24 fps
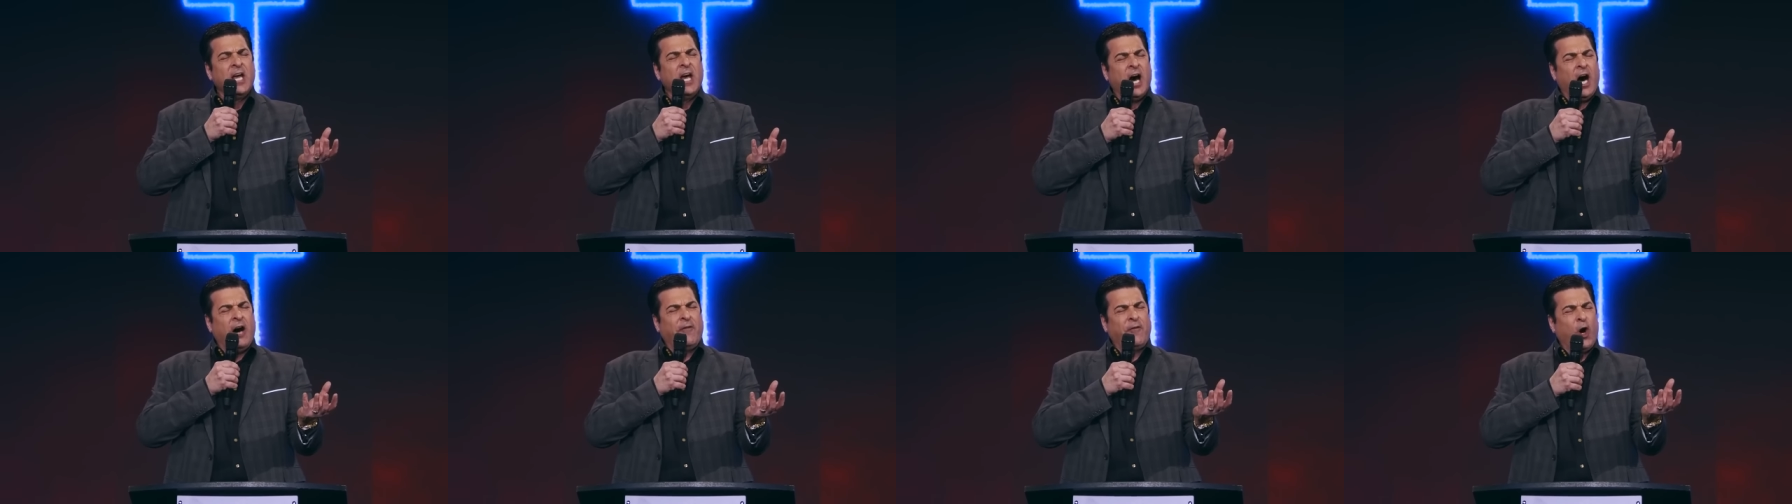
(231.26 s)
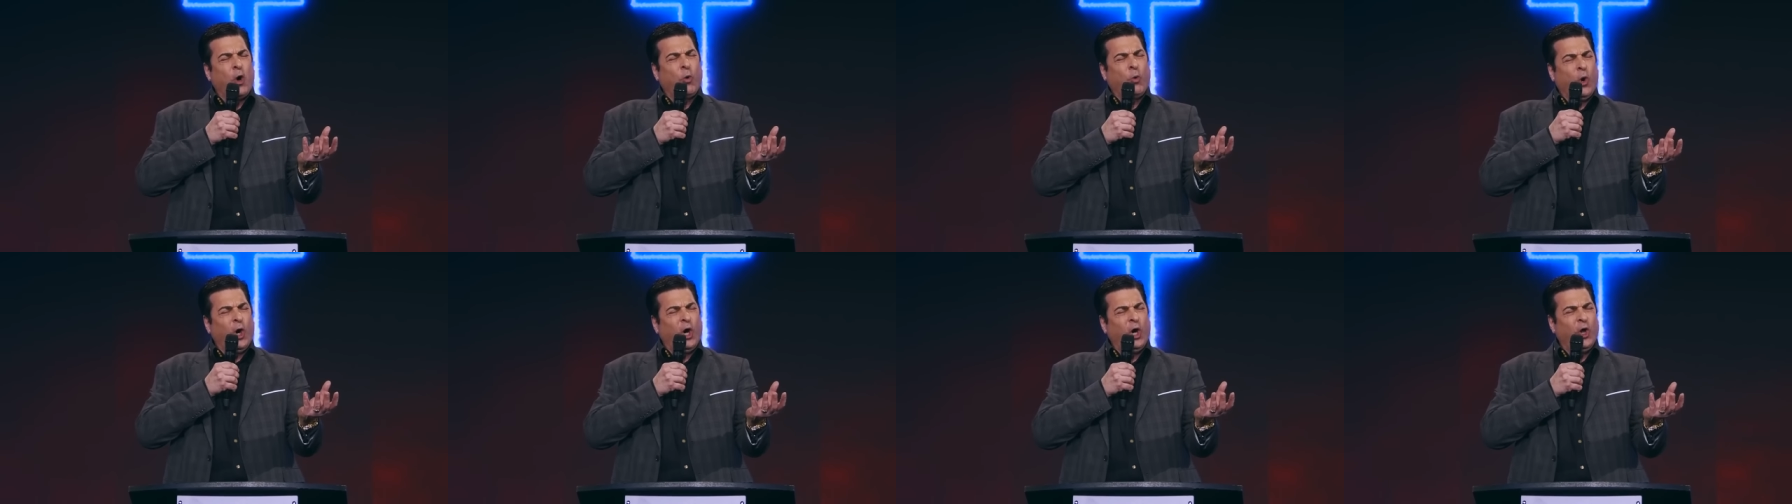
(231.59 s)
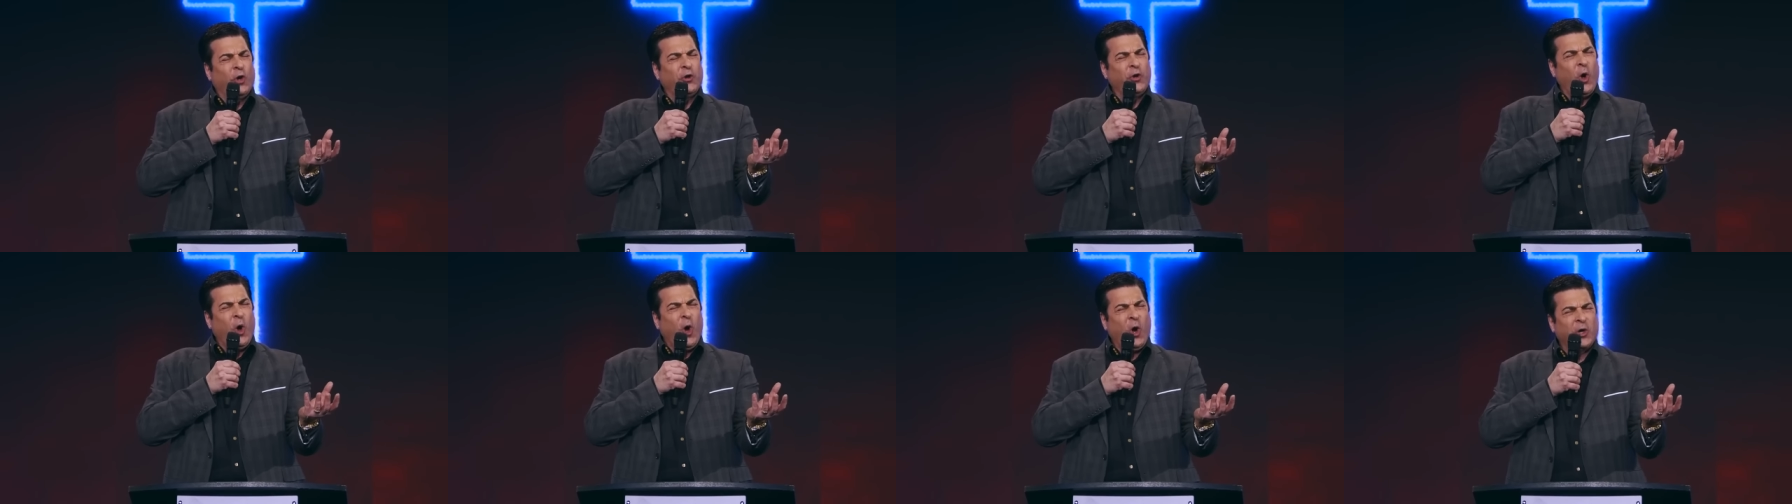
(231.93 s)
of a world
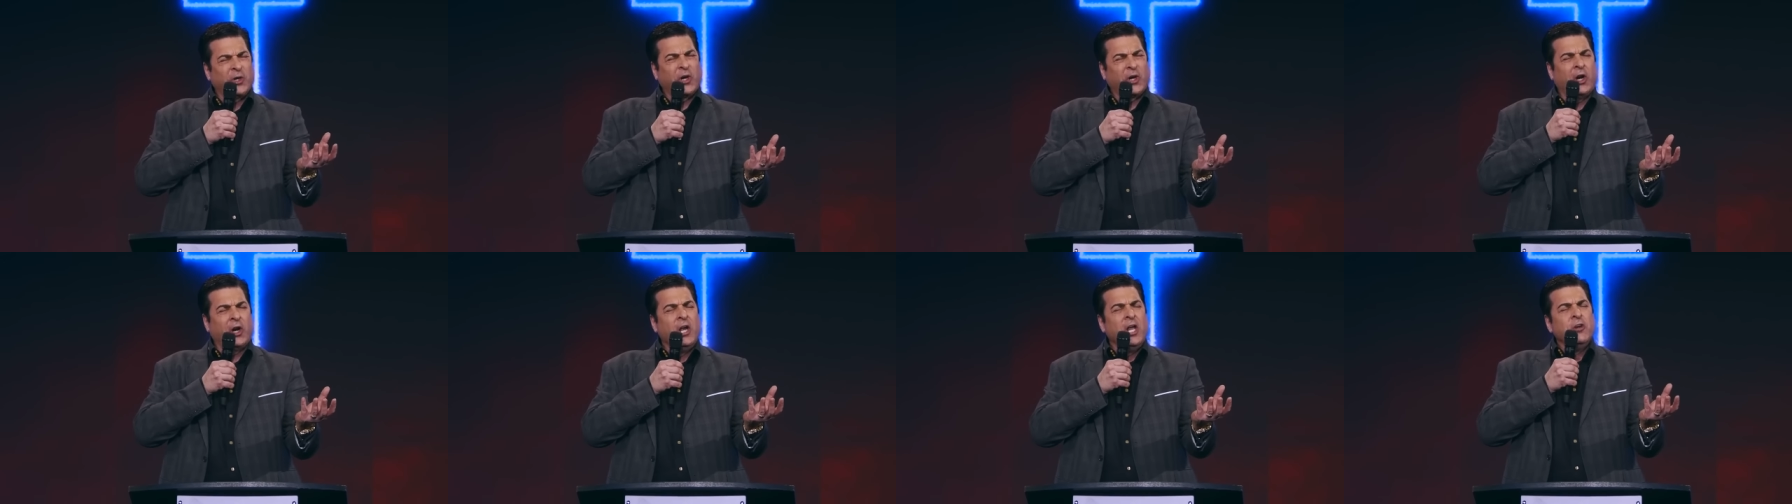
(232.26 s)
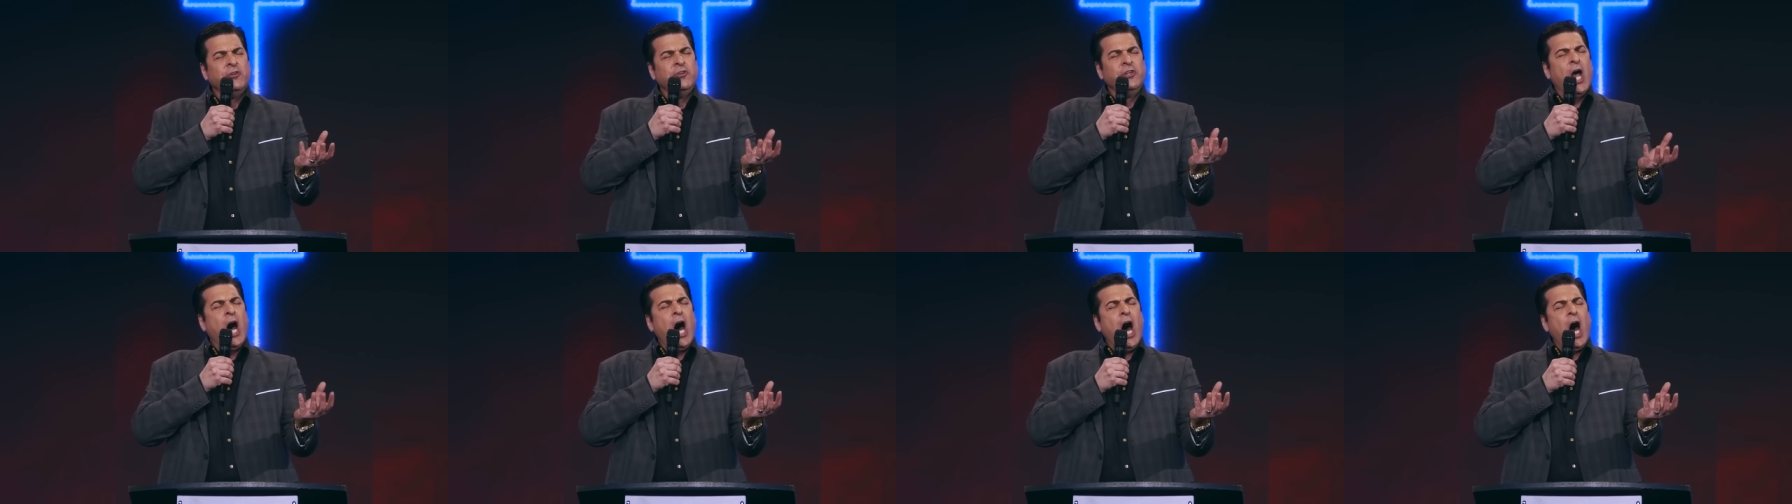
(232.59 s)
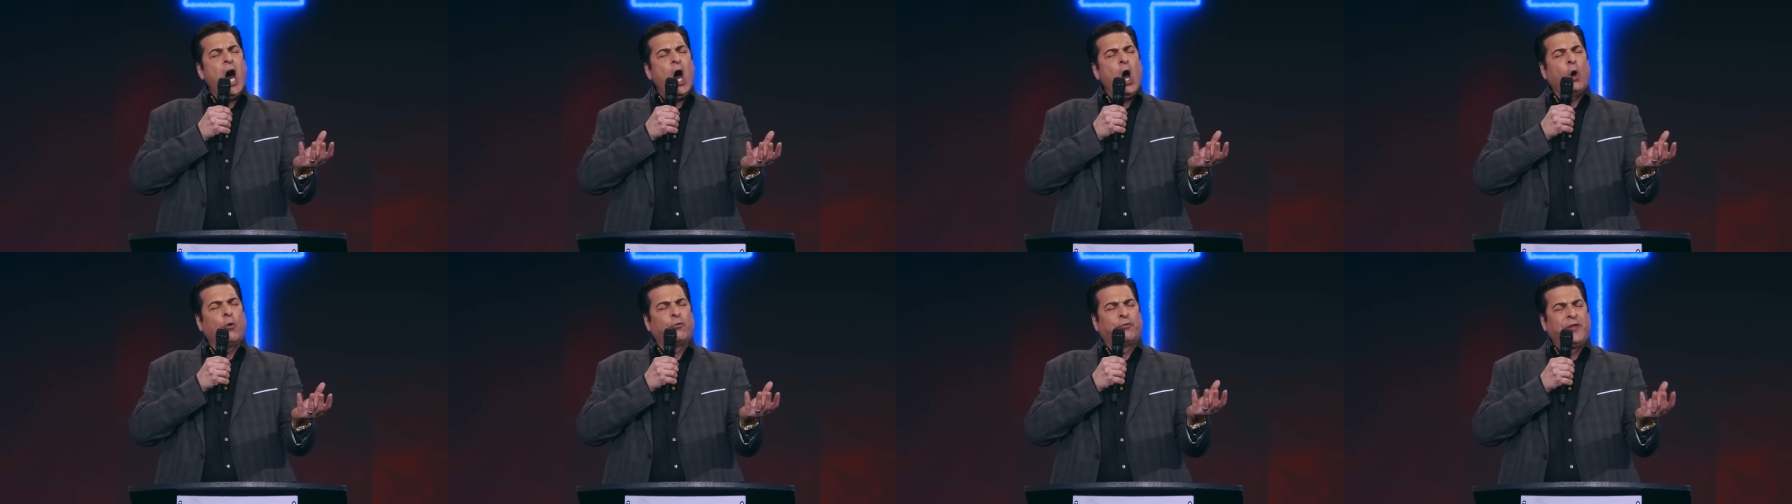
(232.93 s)
order.
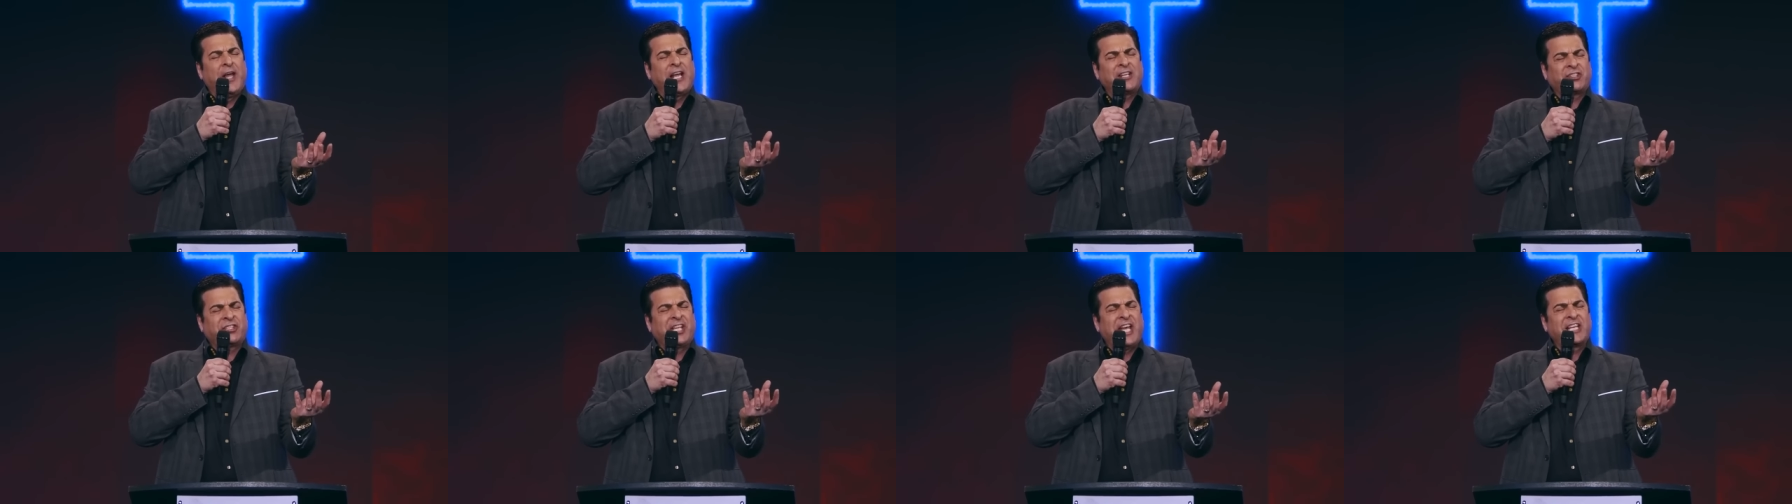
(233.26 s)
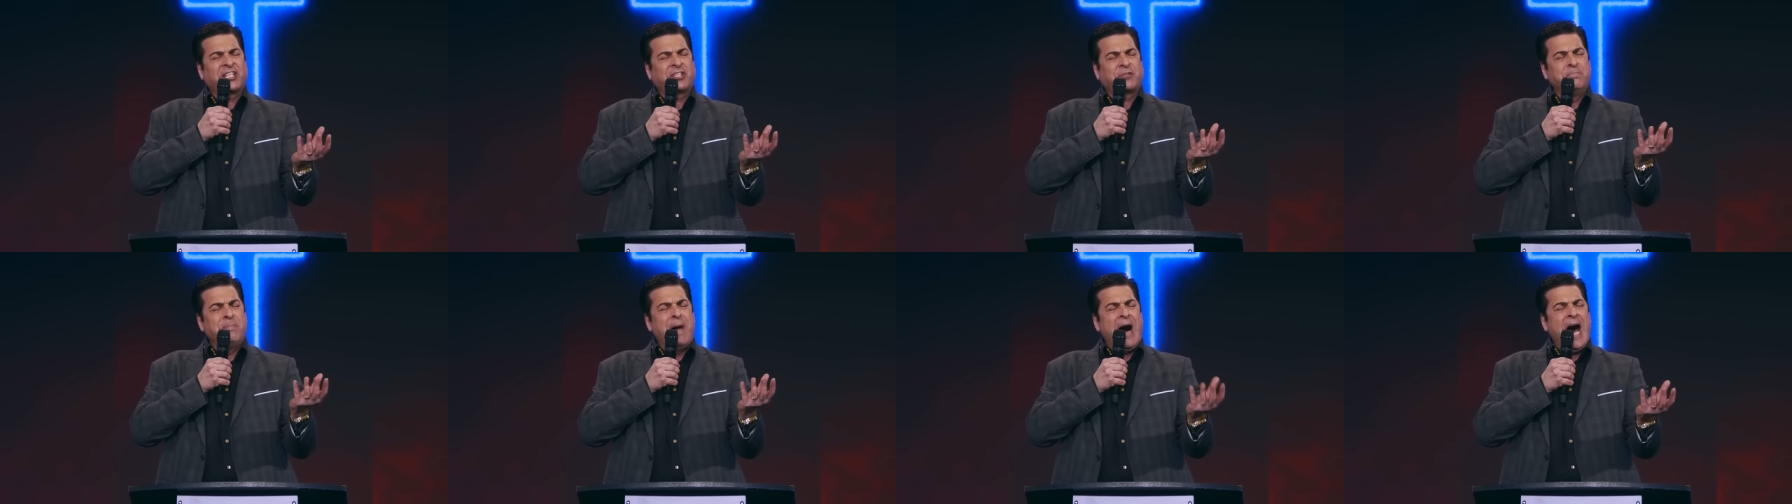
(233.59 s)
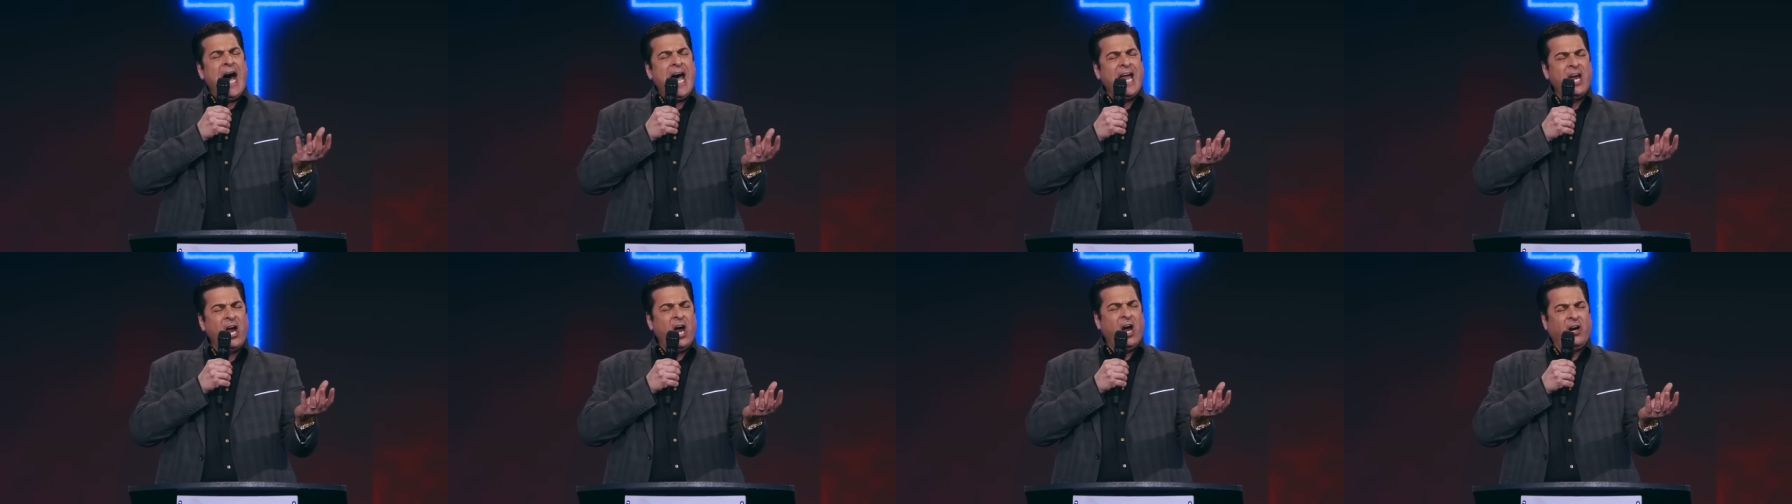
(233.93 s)
No, this is
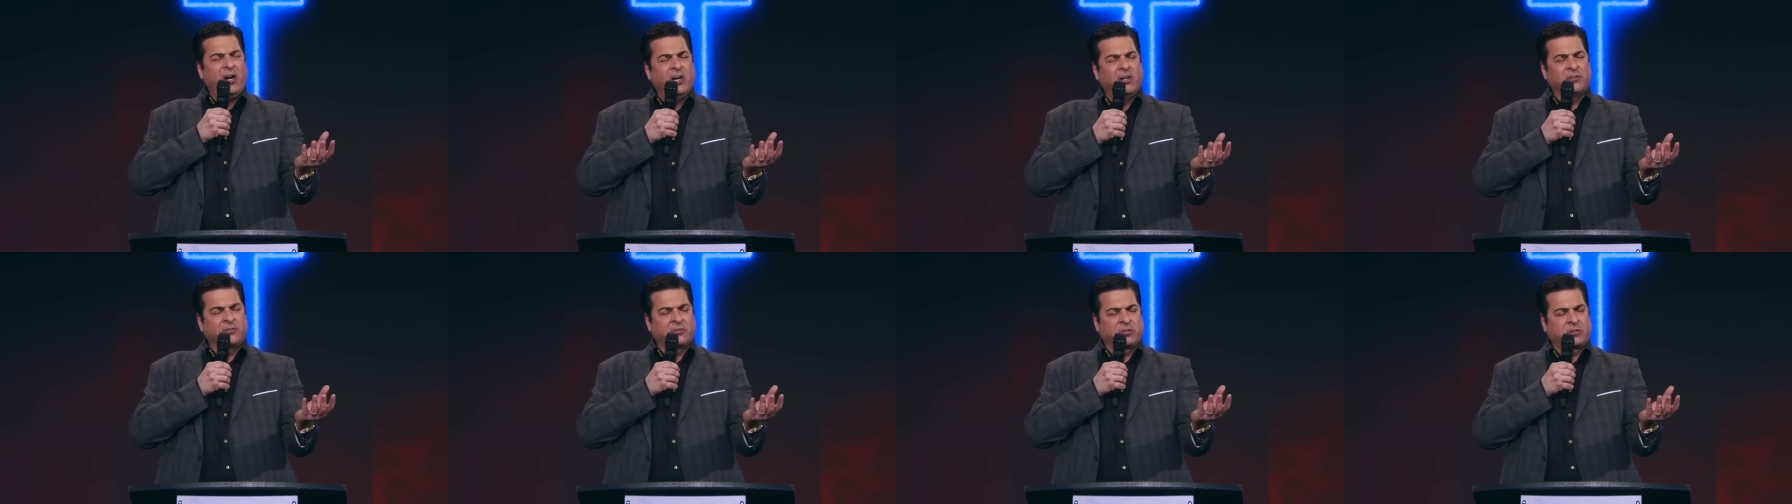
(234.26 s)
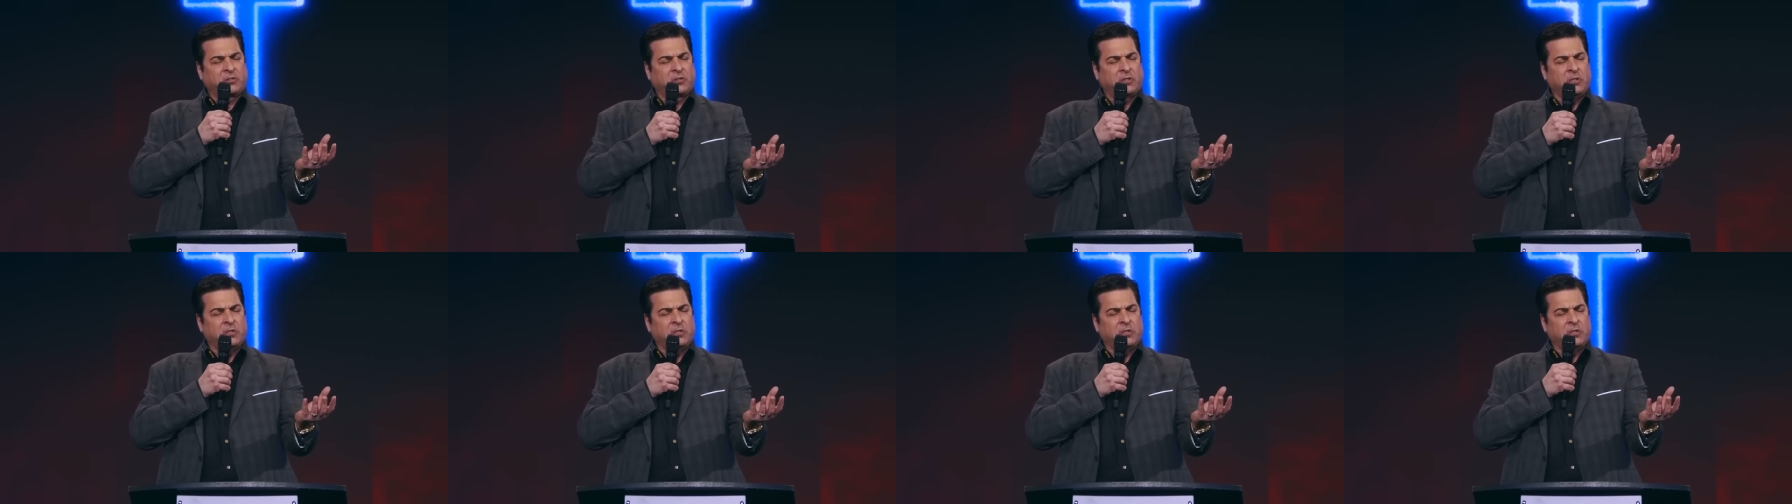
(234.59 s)
my earth.